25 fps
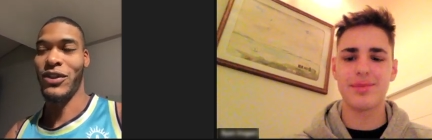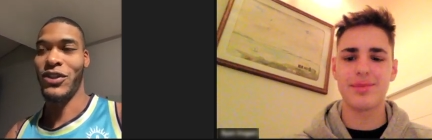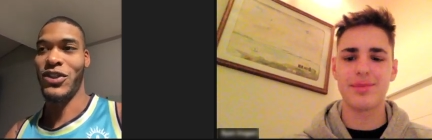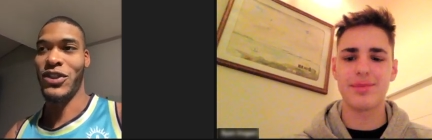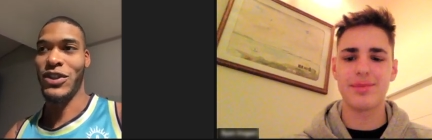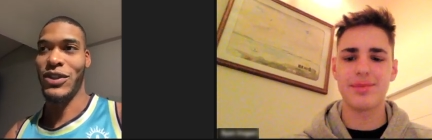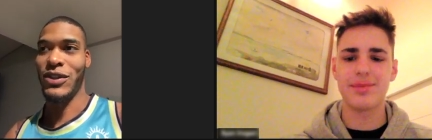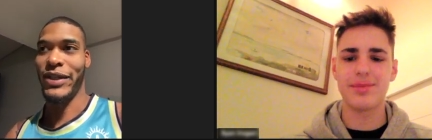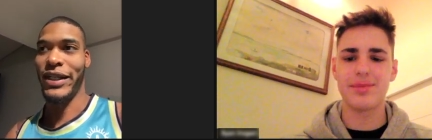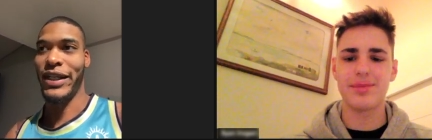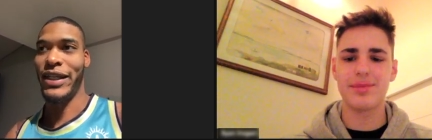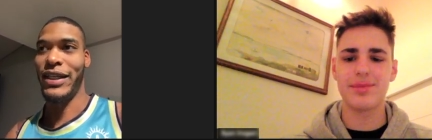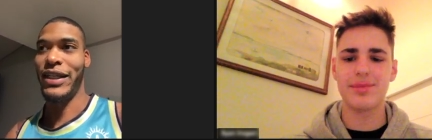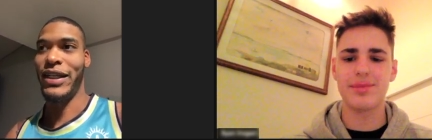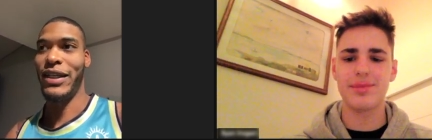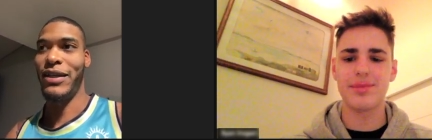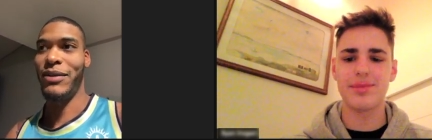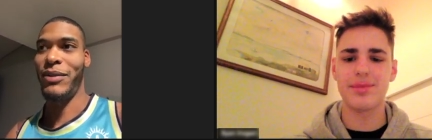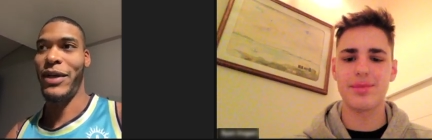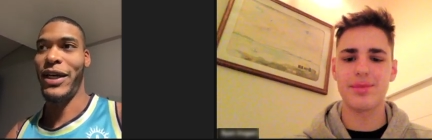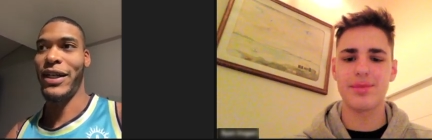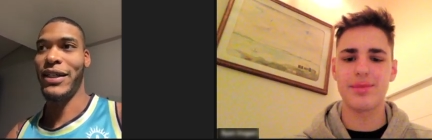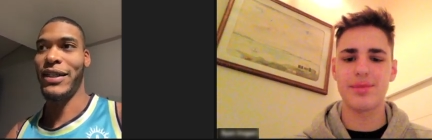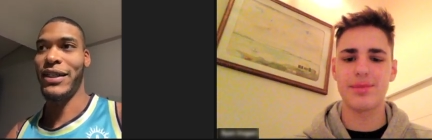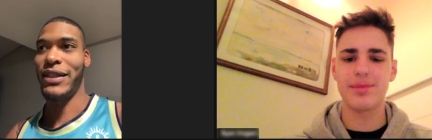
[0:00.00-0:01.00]
Speaker 1: the show that
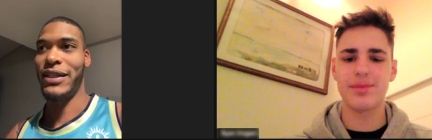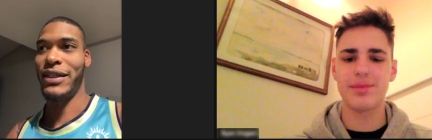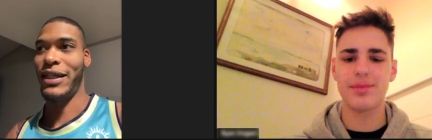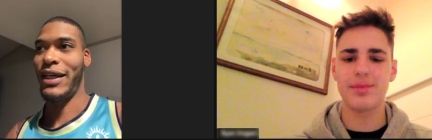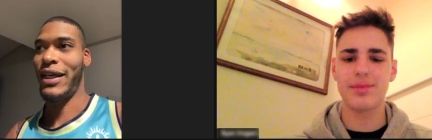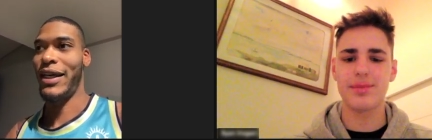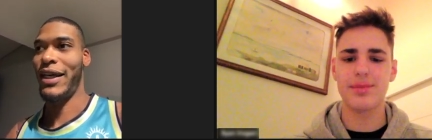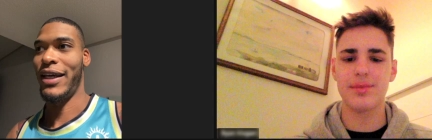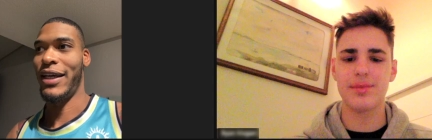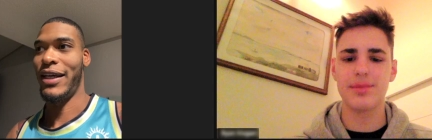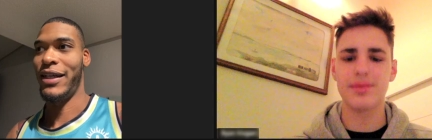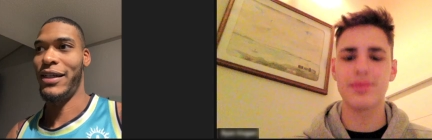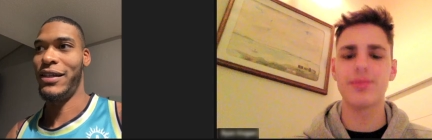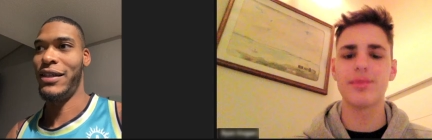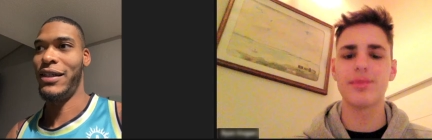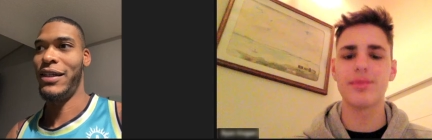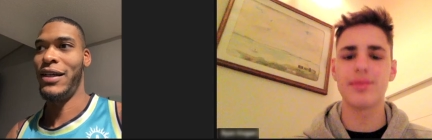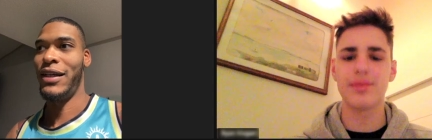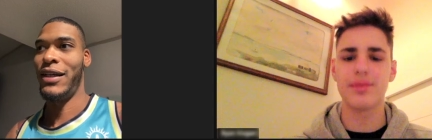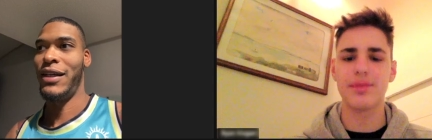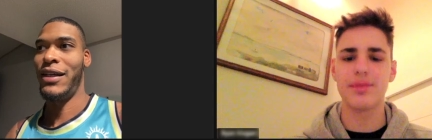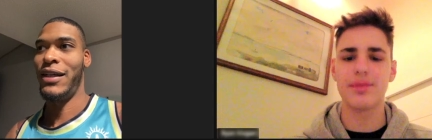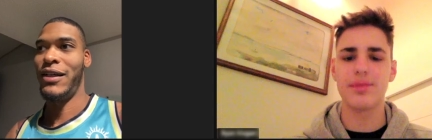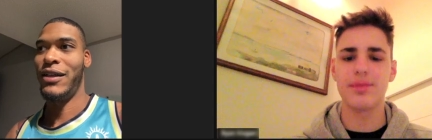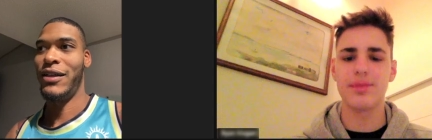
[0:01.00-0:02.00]
didn't make the cut, and
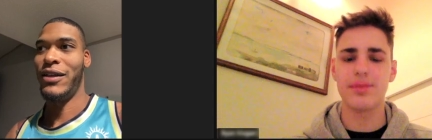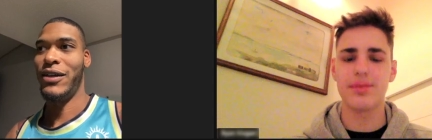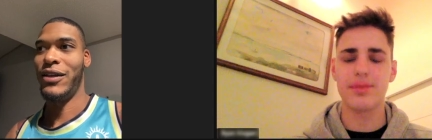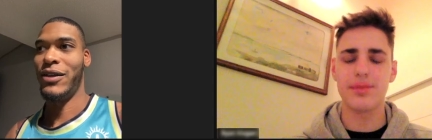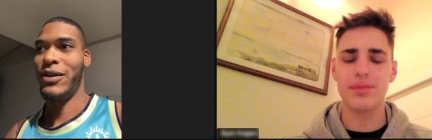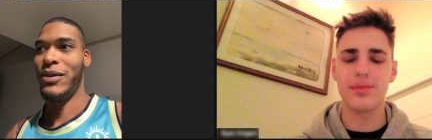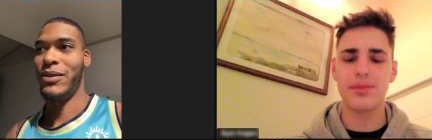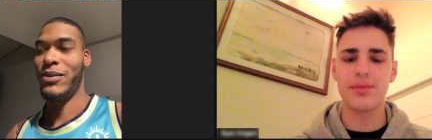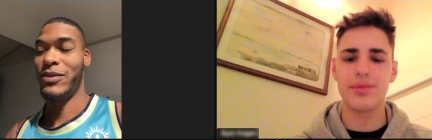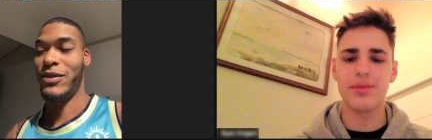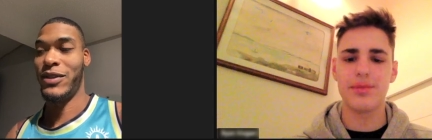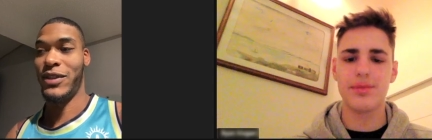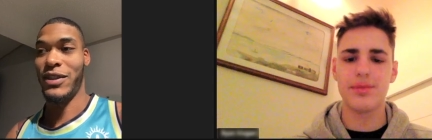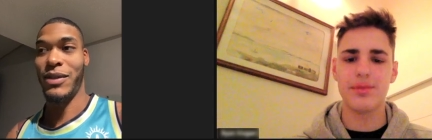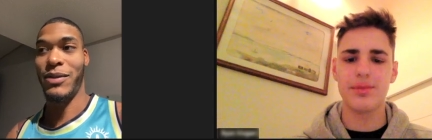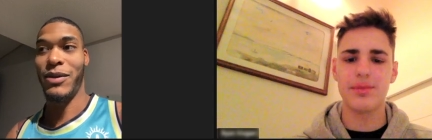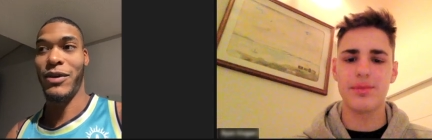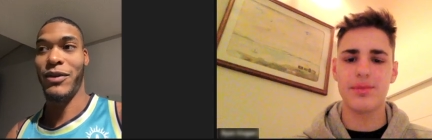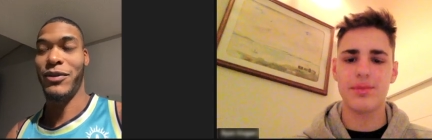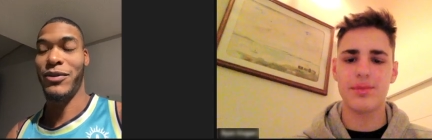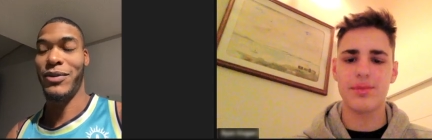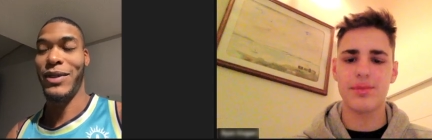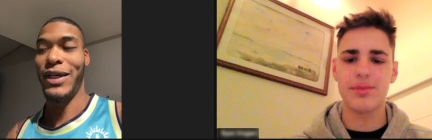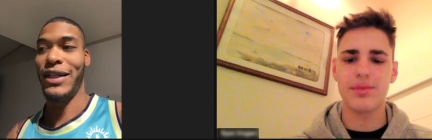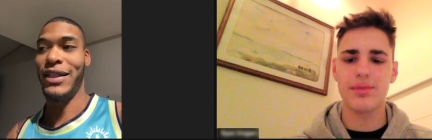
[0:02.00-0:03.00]
um, some
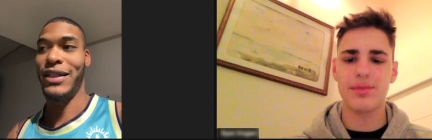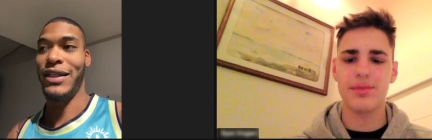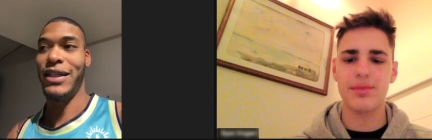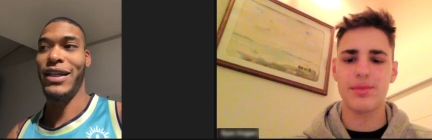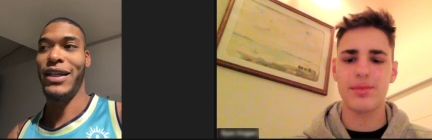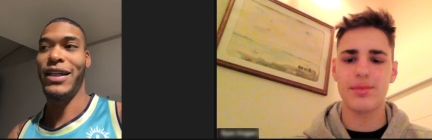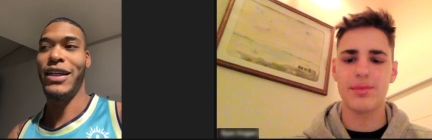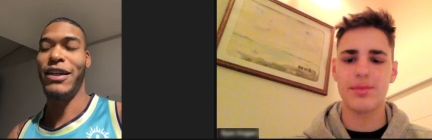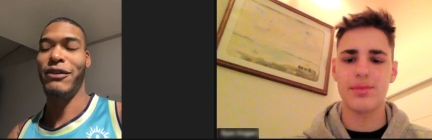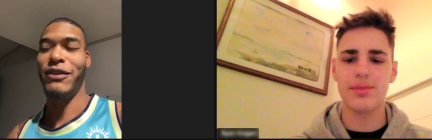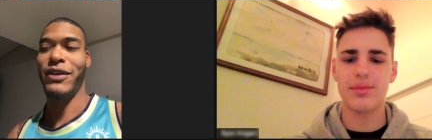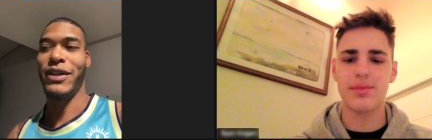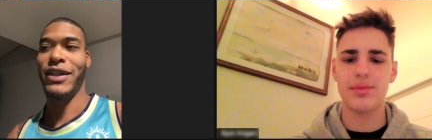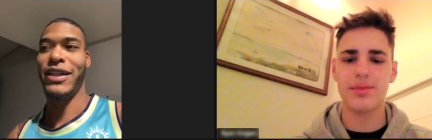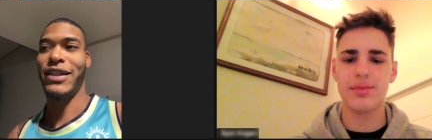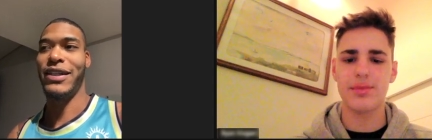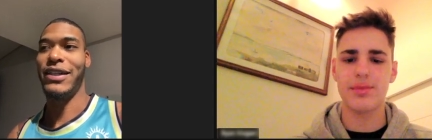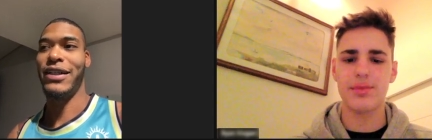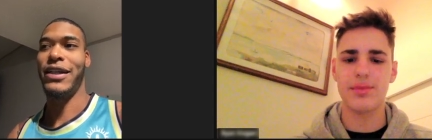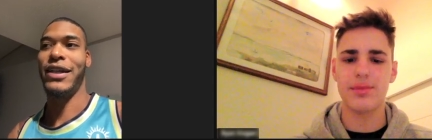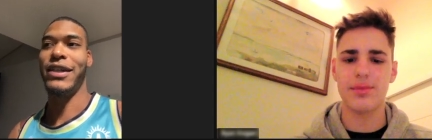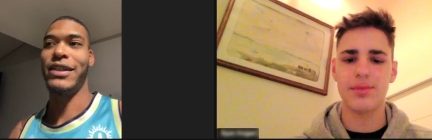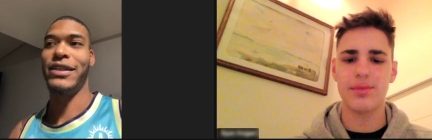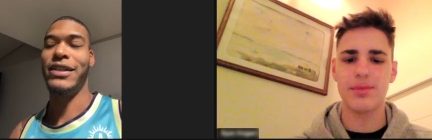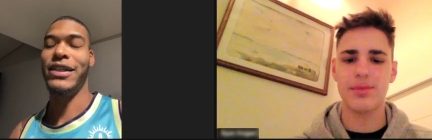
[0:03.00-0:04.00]
of them that didn't even
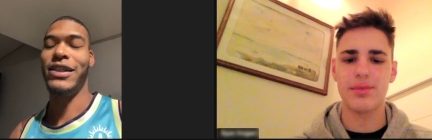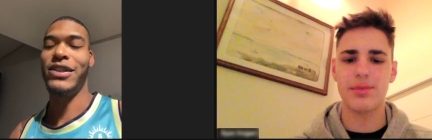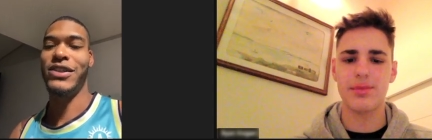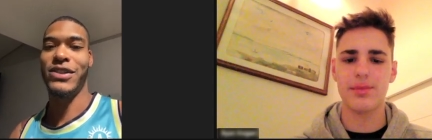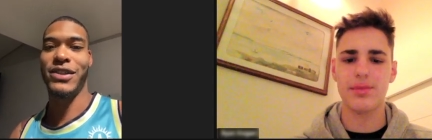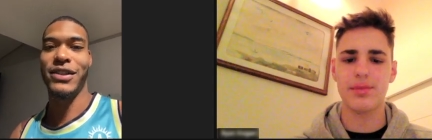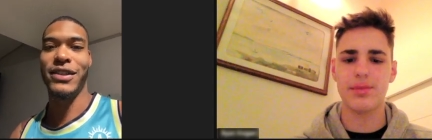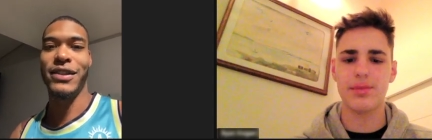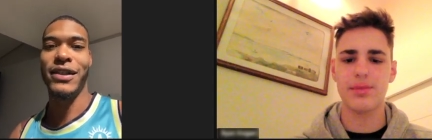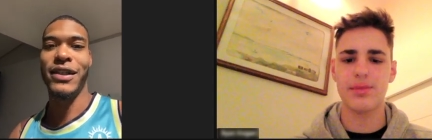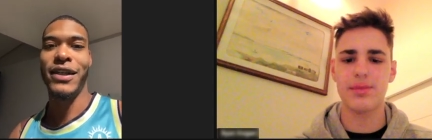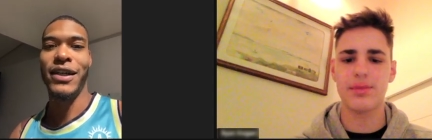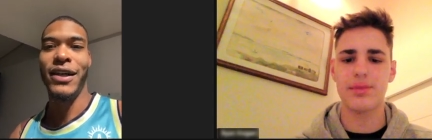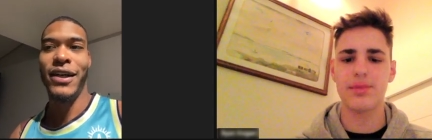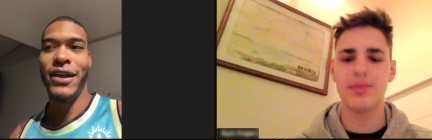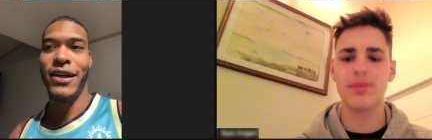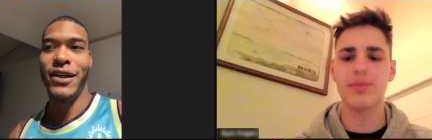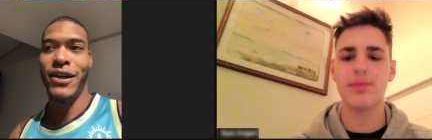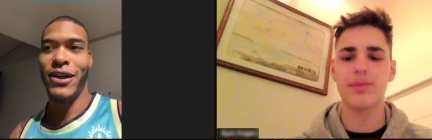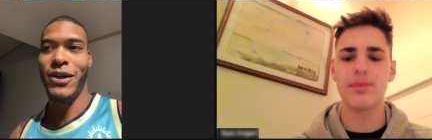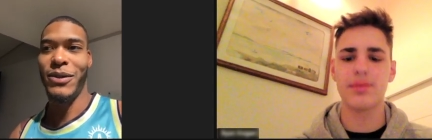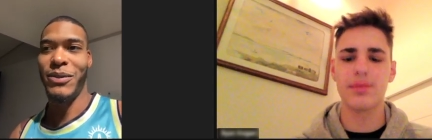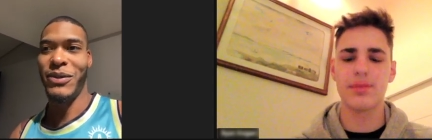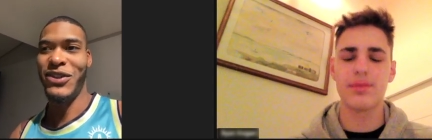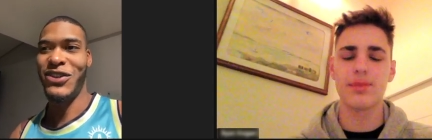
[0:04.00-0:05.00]
get the audition.
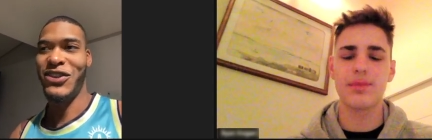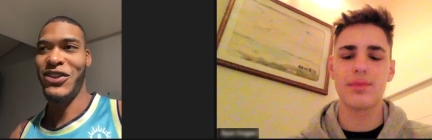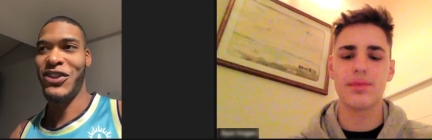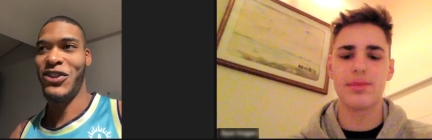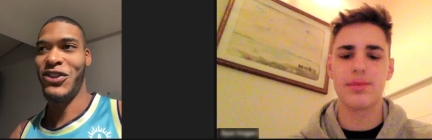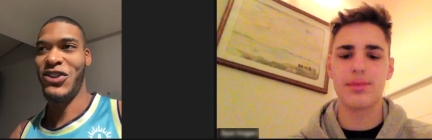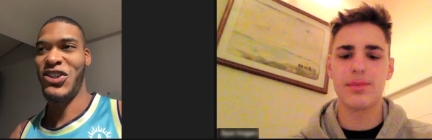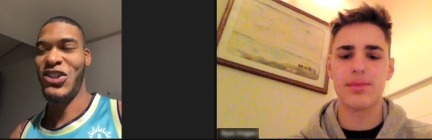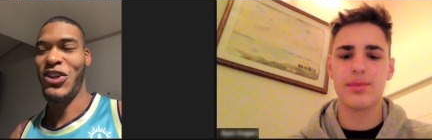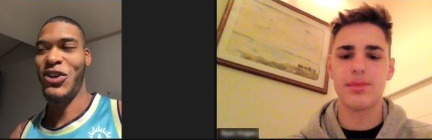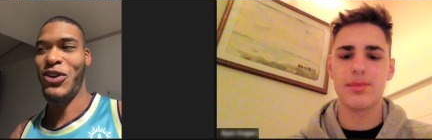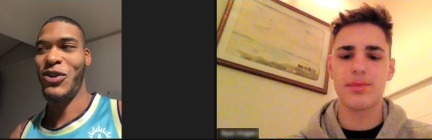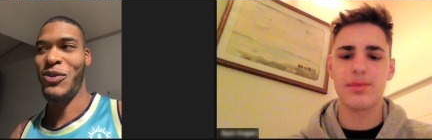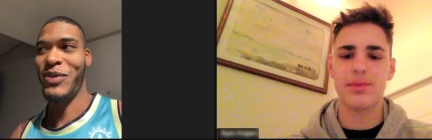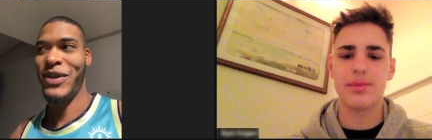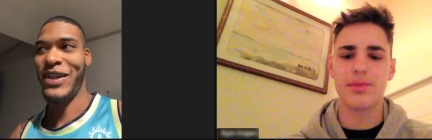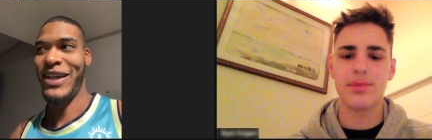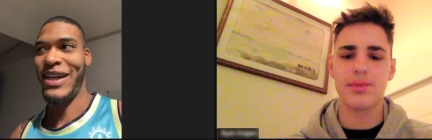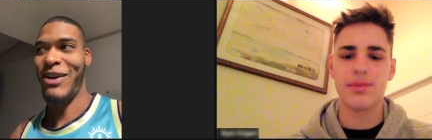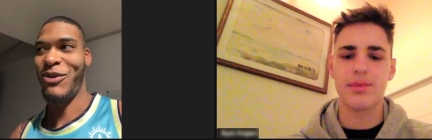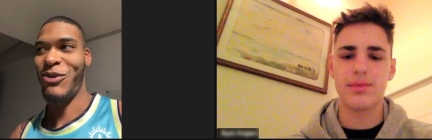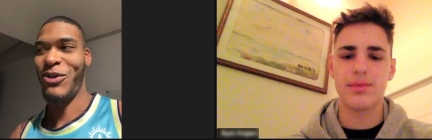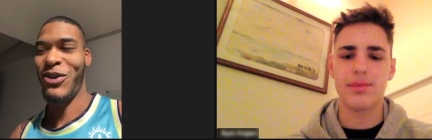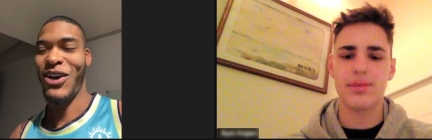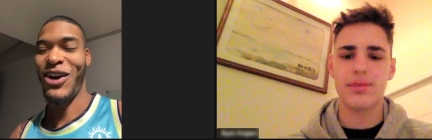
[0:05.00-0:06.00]
Um, it just showed
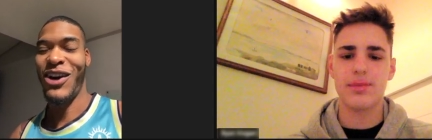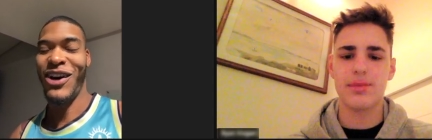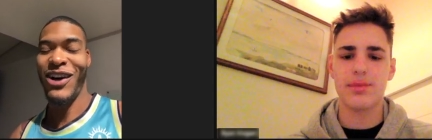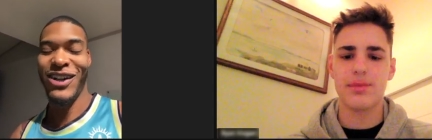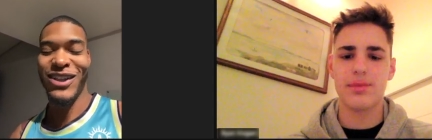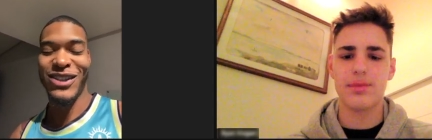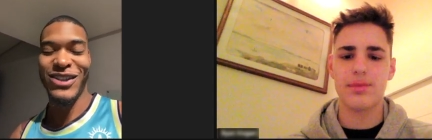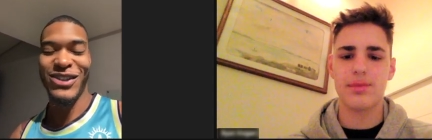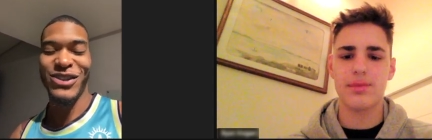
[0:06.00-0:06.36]
me that we all are